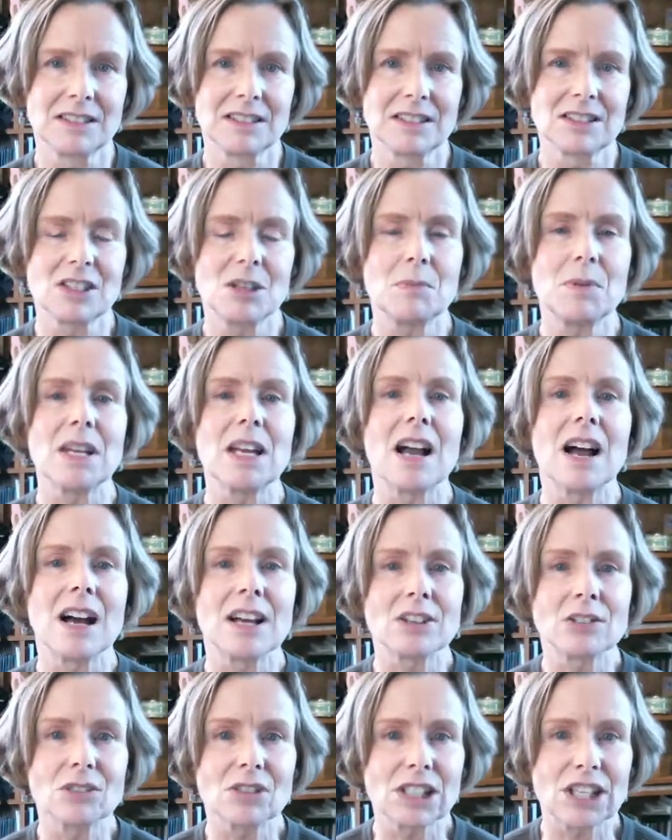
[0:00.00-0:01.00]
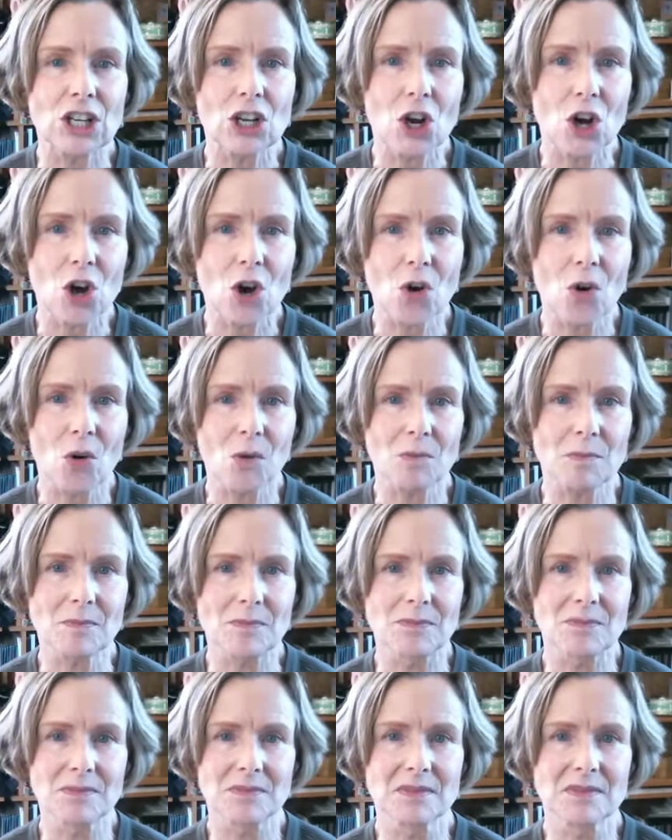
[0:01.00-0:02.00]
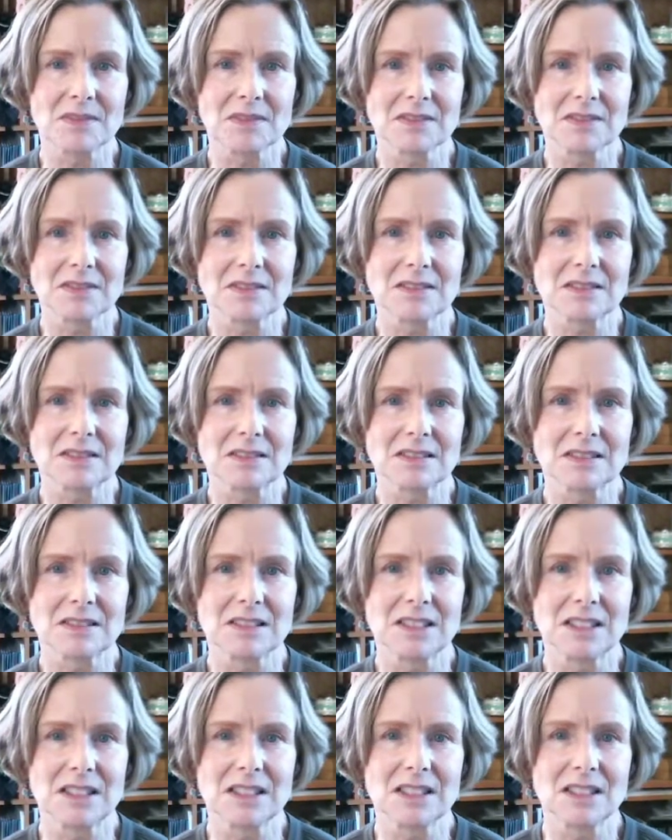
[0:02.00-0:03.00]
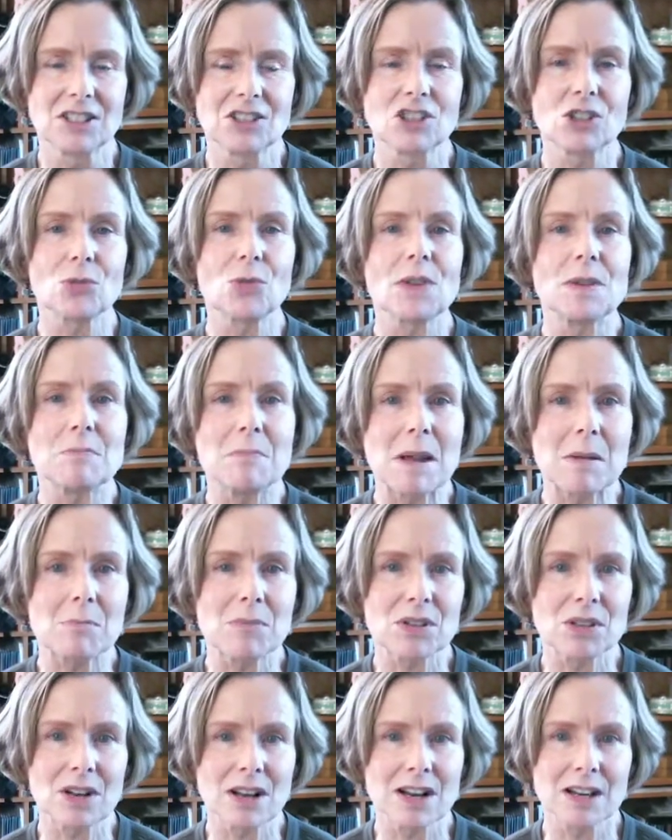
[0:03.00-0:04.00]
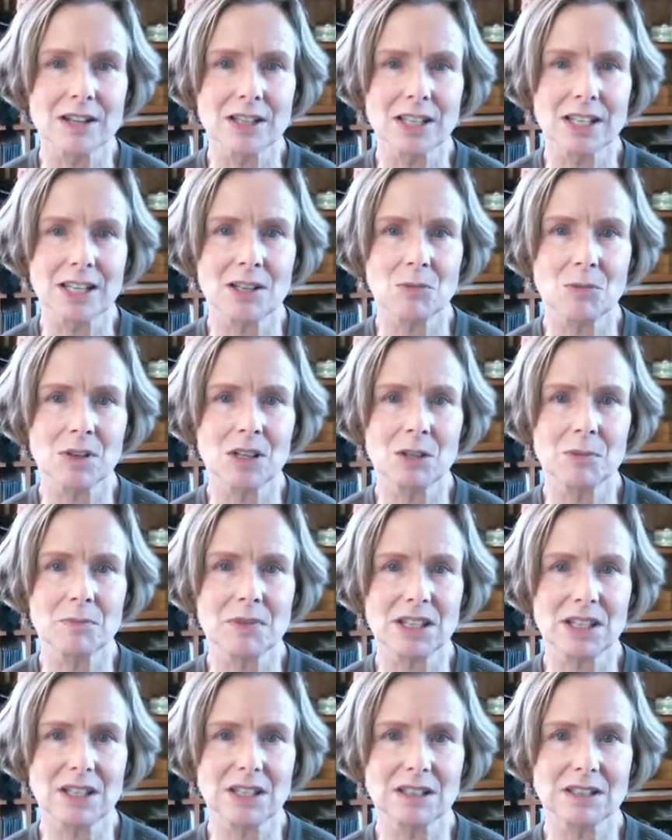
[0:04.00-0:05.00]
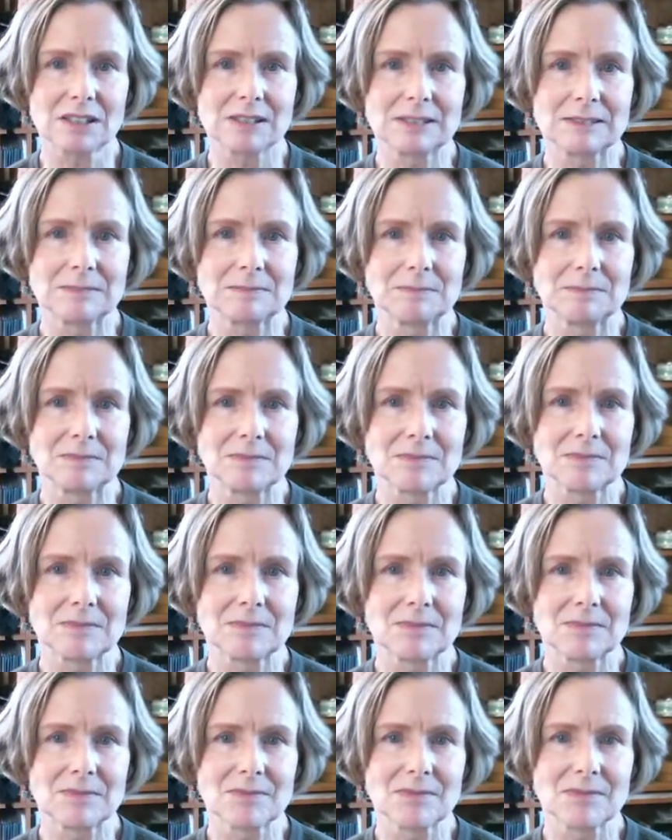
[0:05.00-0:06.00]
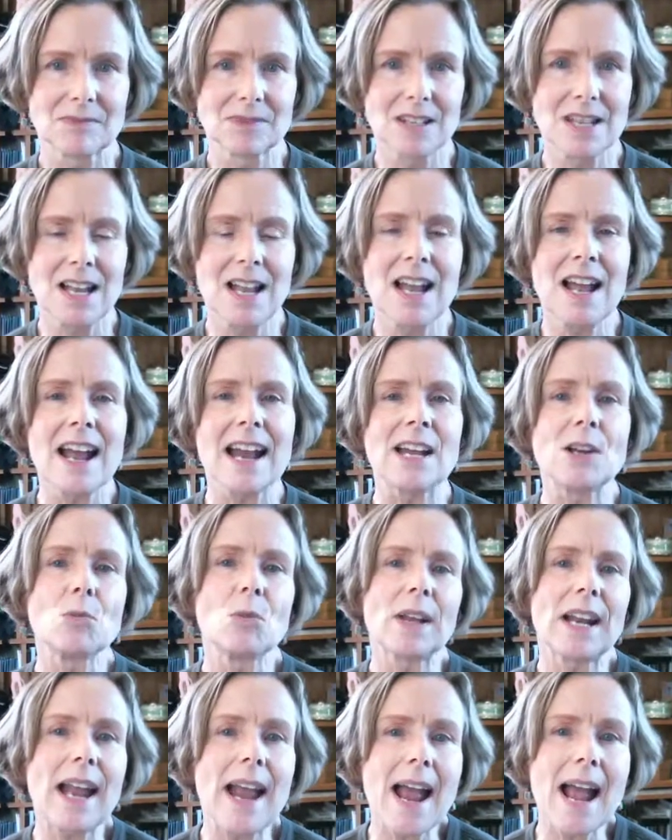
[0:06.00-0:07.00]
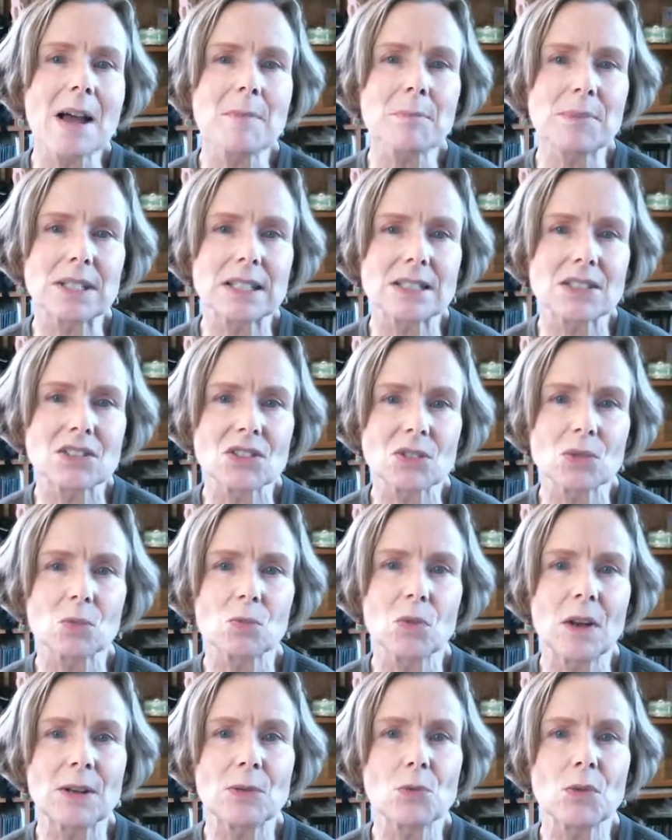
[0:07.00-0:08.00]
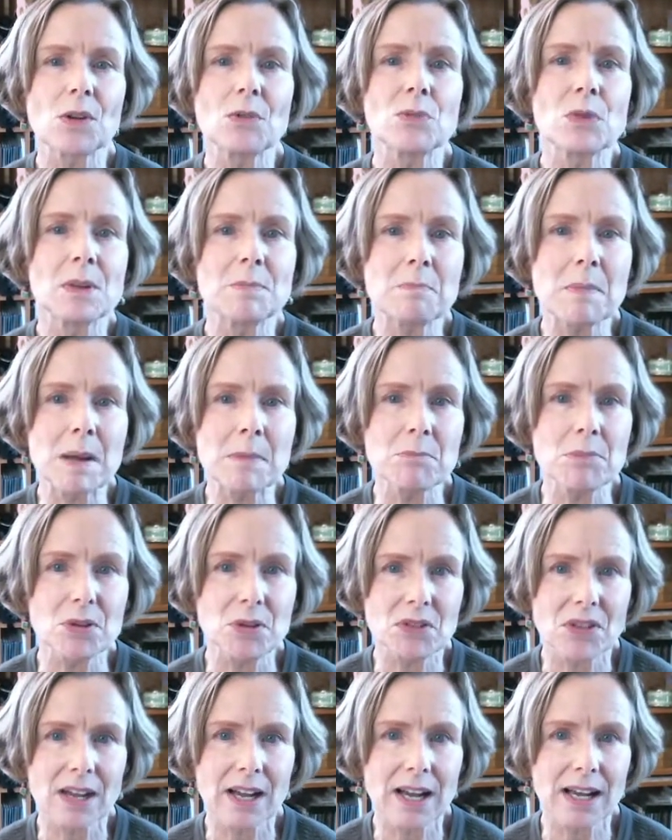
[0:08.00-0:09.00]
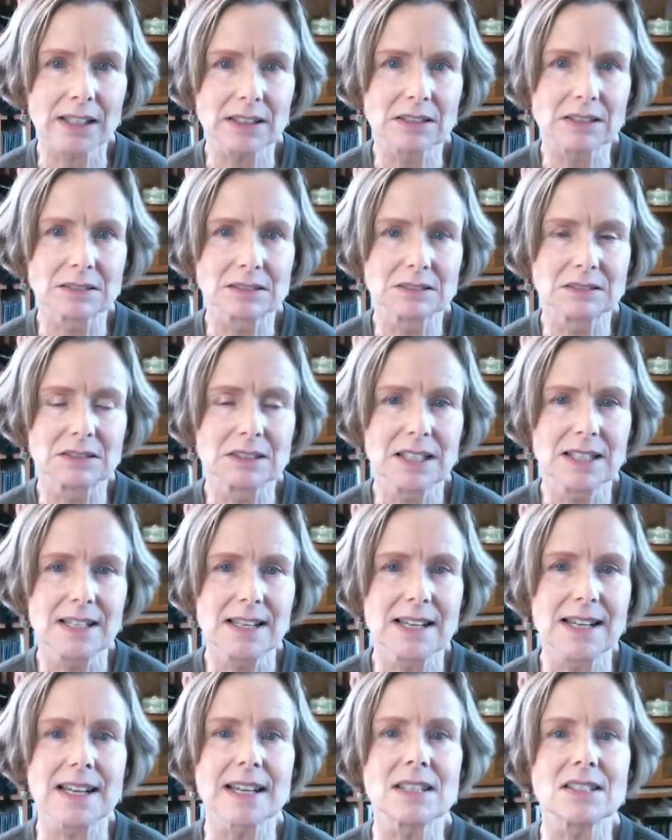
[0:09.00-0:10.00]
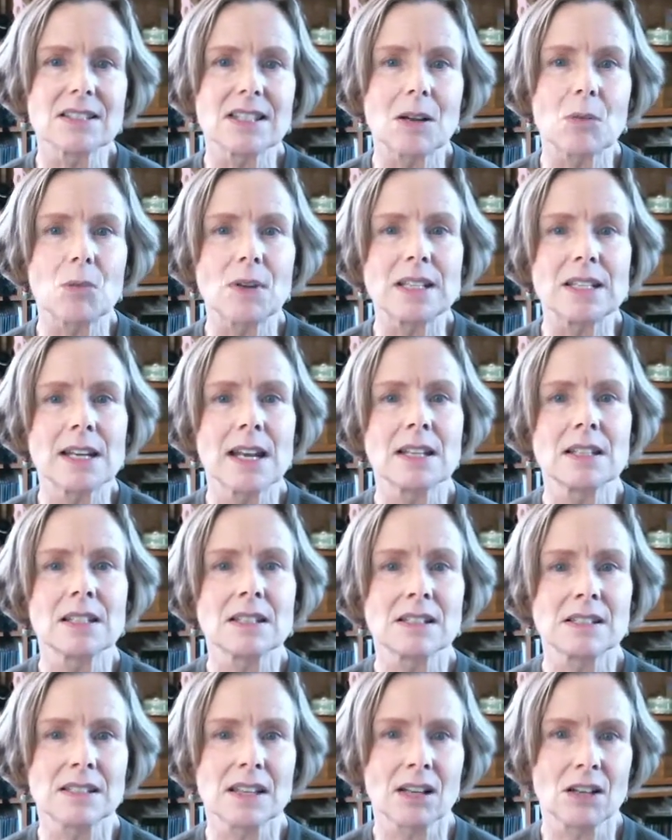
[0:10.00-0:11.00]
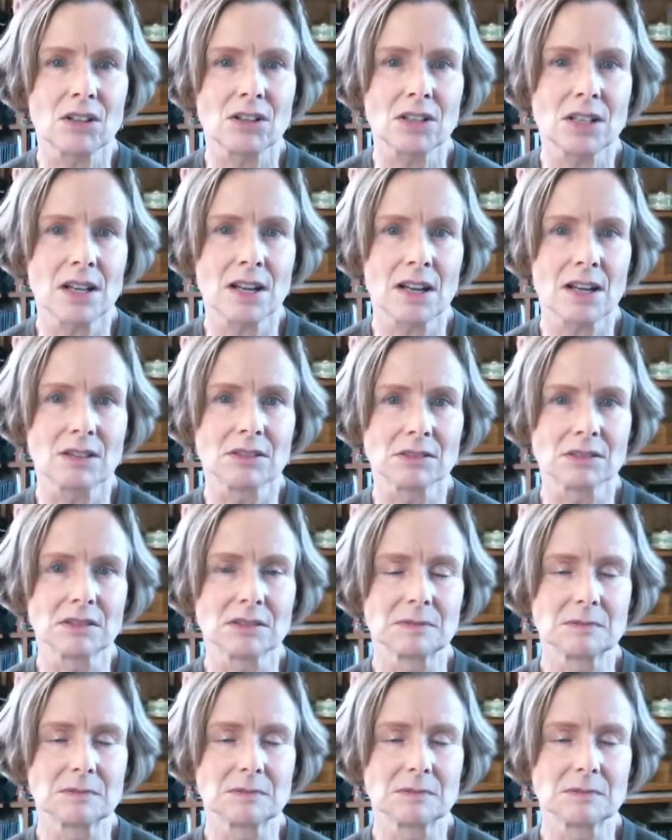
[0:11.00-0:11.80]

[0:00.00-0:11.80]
to be utterly home, to remember our innate well-being. And what happens when we remember that is that we tend to settle down,